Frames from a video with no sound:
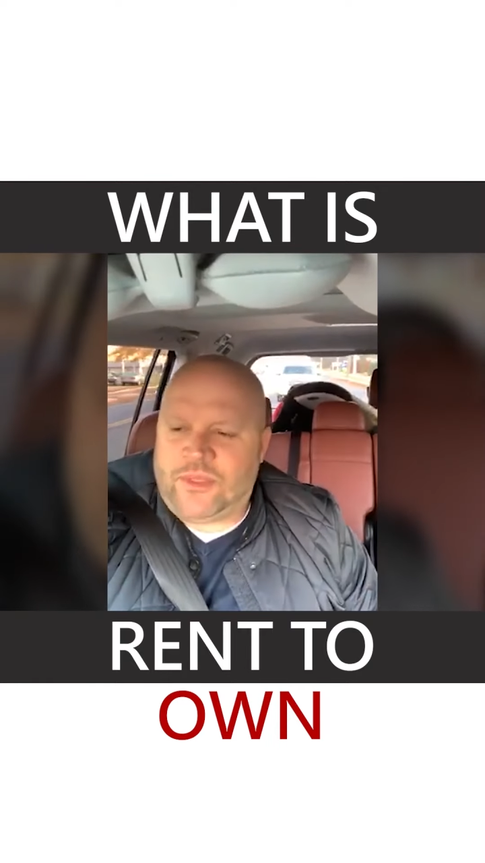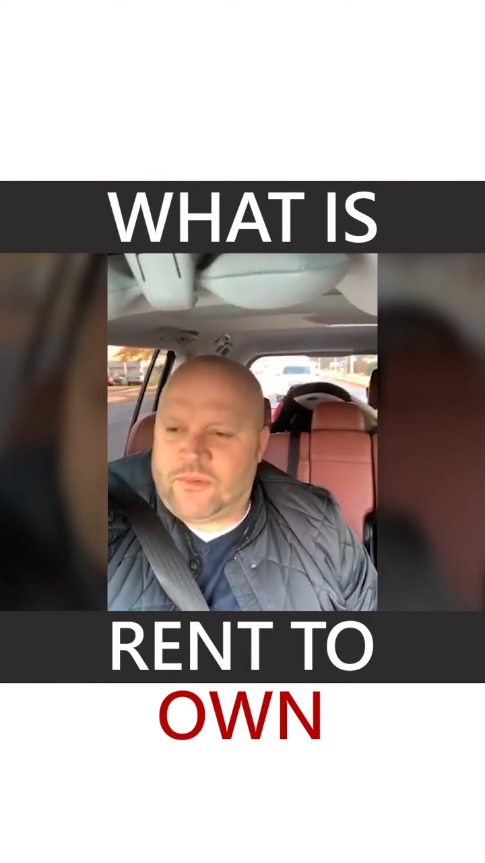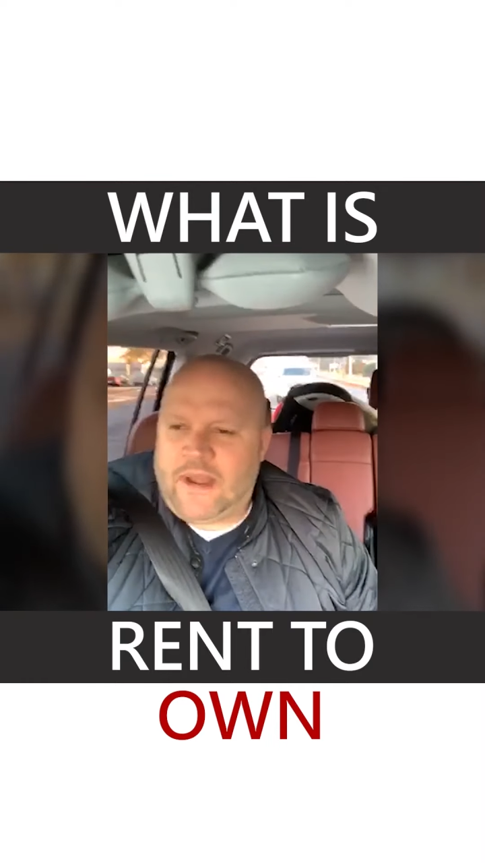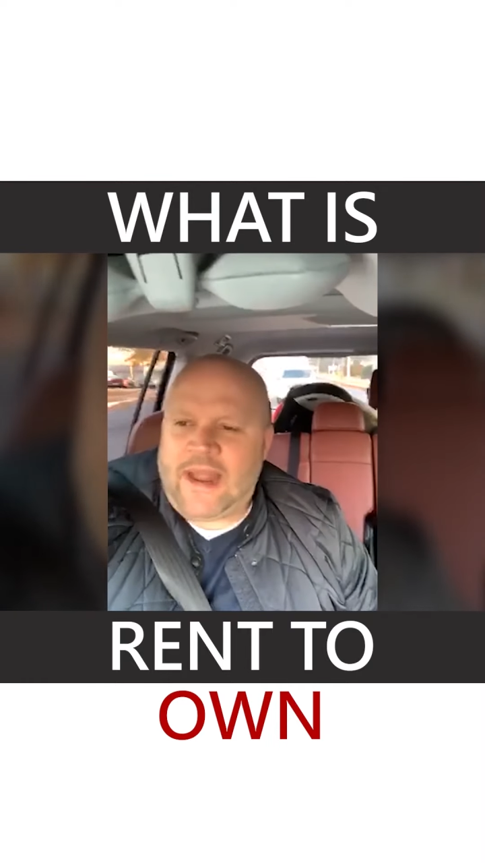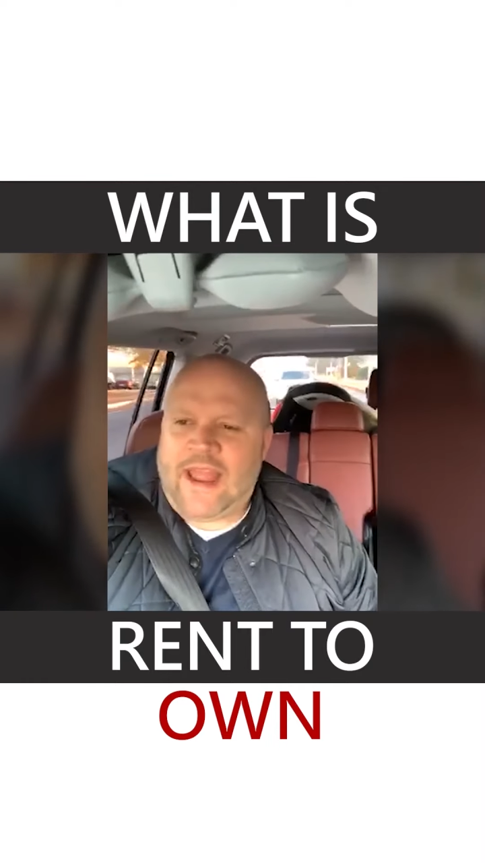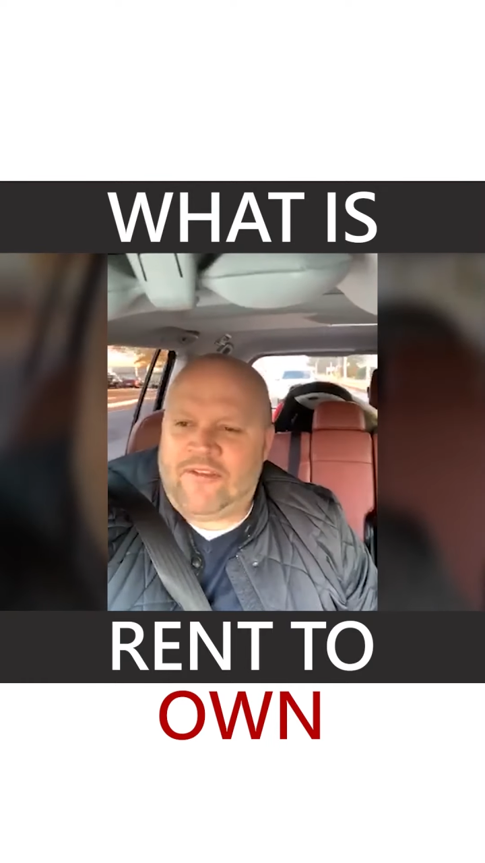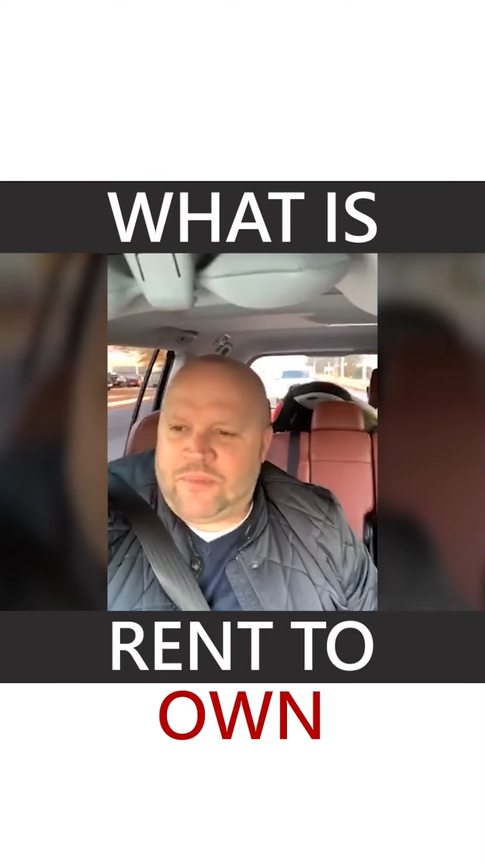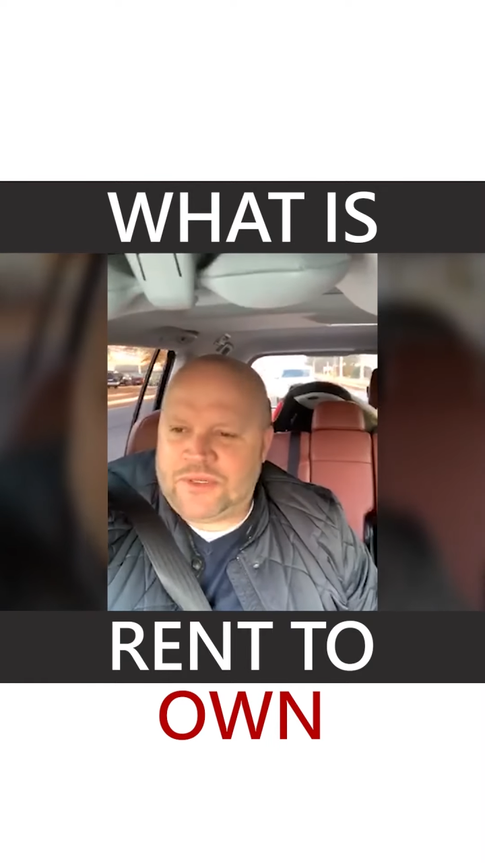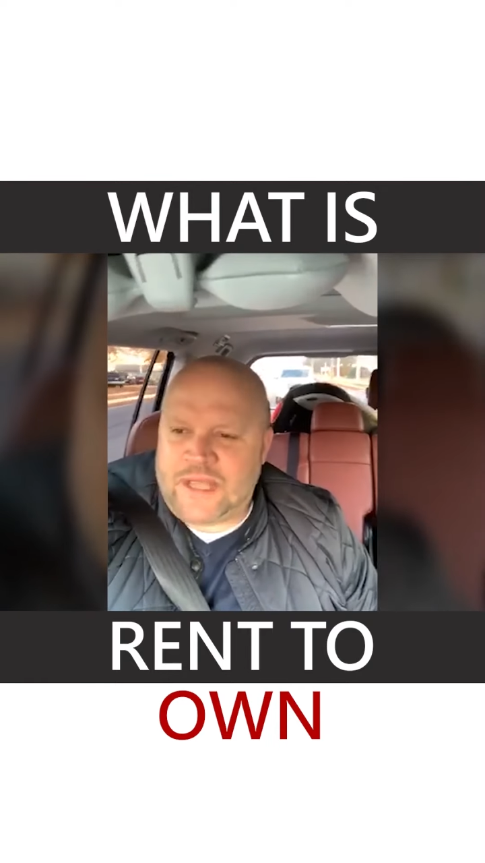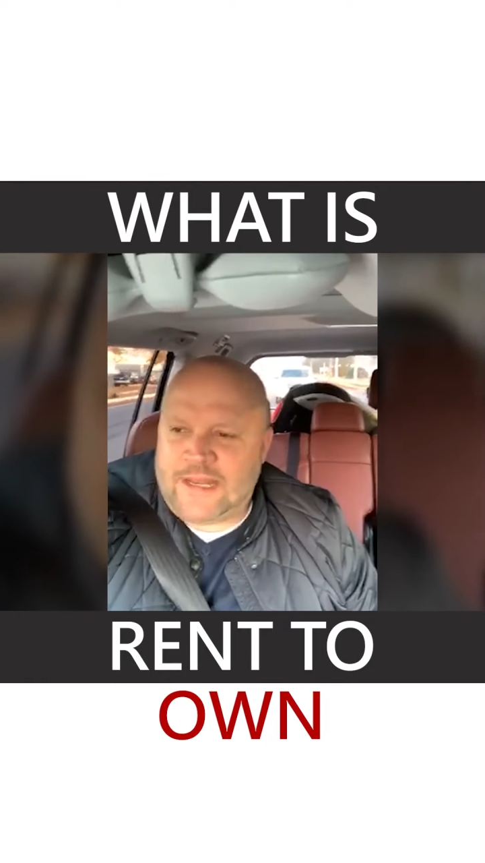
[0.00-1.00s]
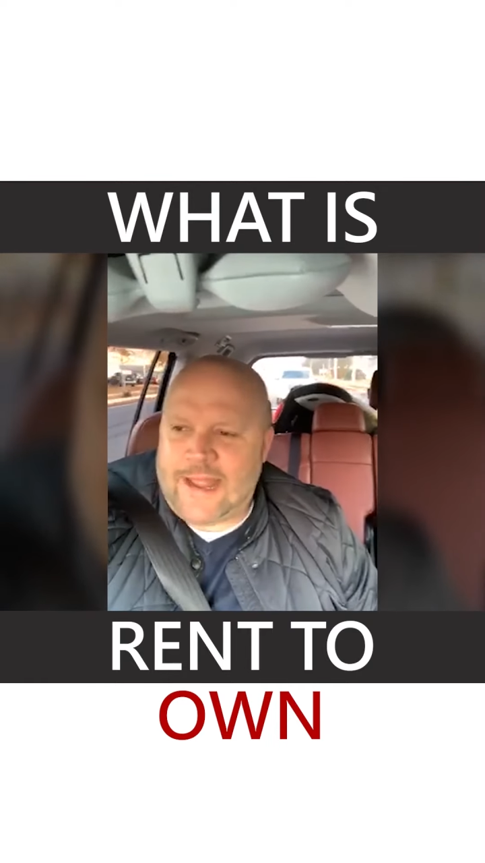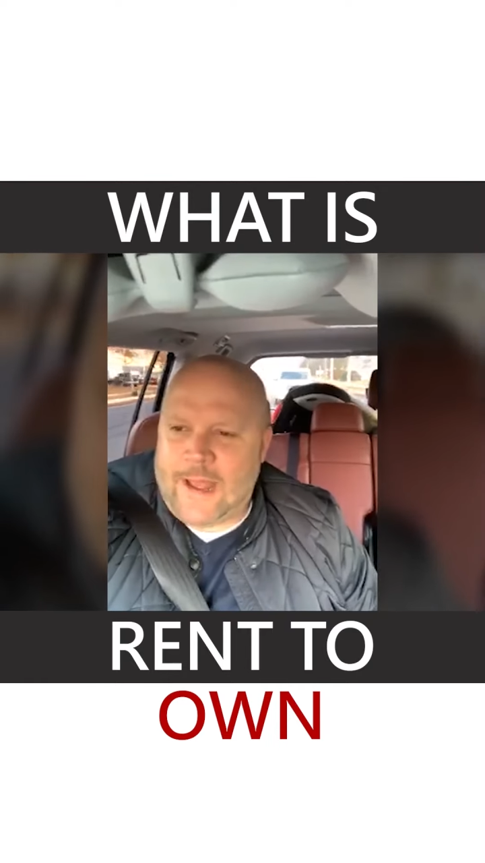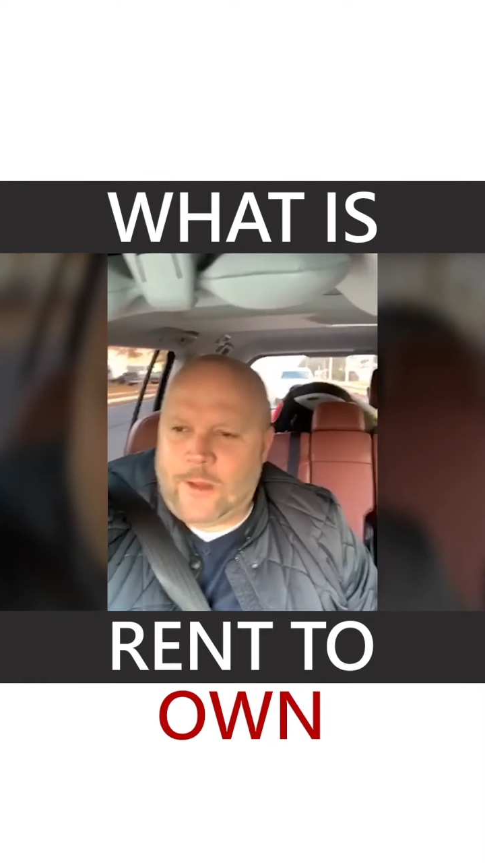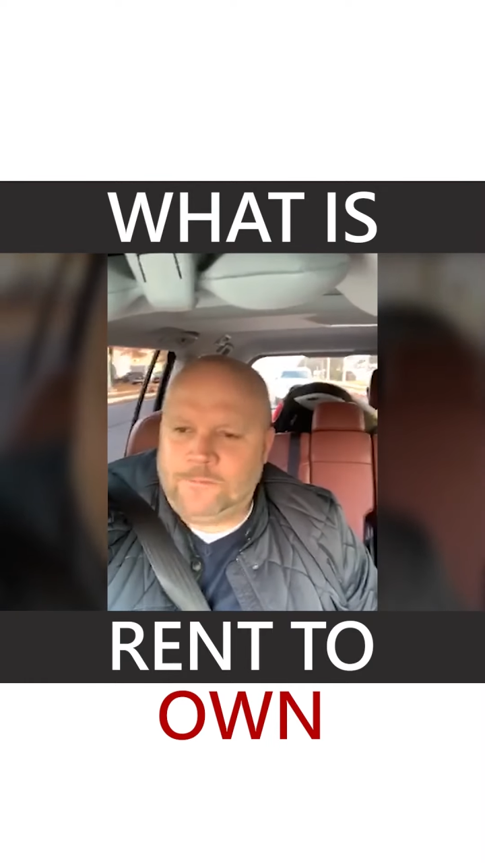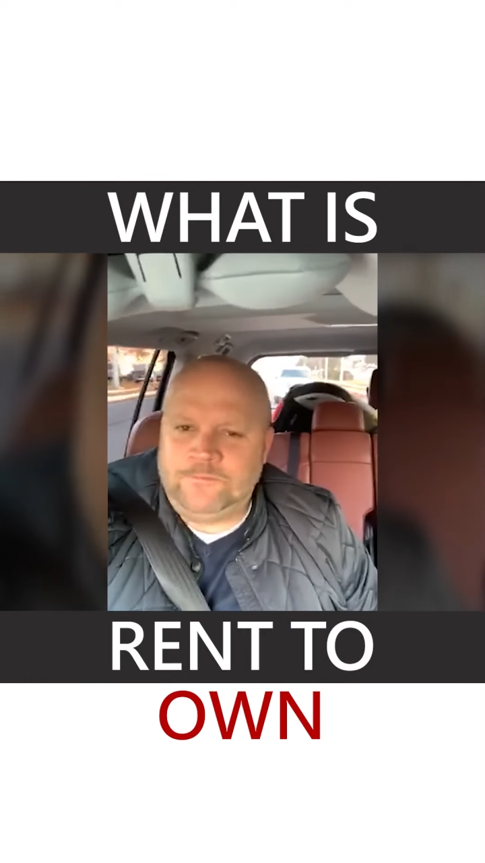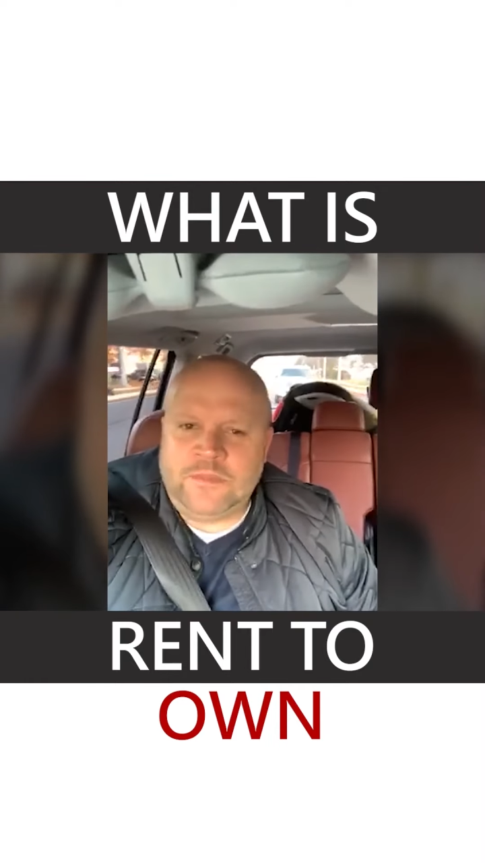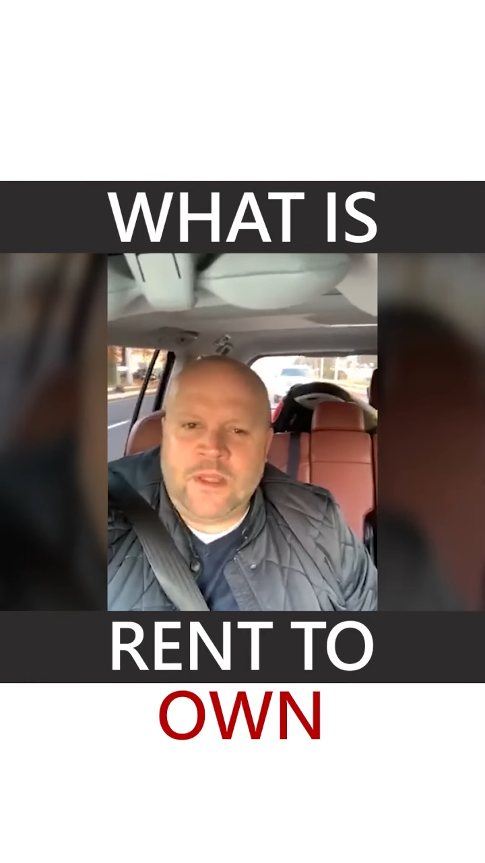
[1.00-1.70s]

3.5% down